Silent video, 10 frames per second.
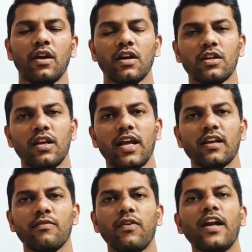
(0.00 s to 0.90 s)

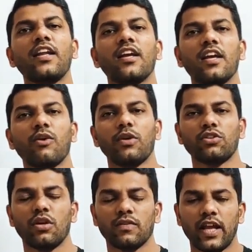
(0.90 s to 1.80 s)
like finding the
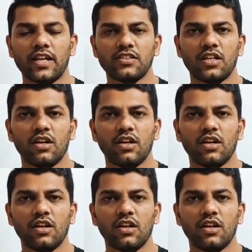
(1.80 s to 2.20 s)
equation of tangent